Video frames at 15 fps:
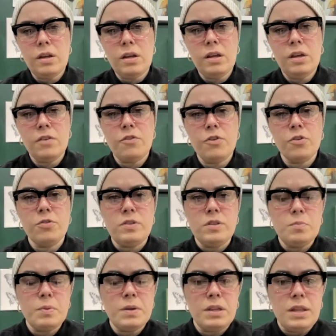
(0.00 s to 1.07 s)
If you're
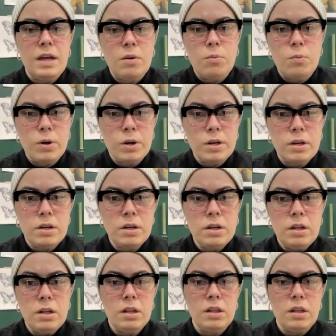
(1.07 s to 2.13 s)
deep in that work,
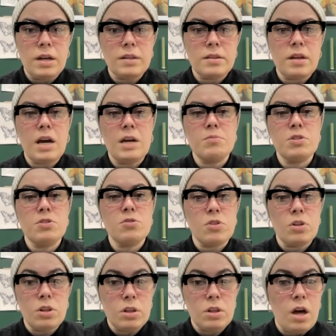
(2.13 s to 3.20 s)
a lot of times there's a
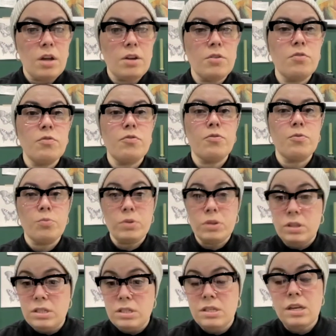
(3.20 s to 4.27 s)
lot of
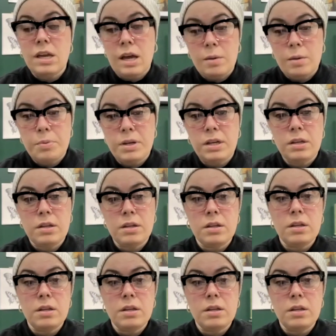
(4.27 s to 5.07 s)
releasing happening.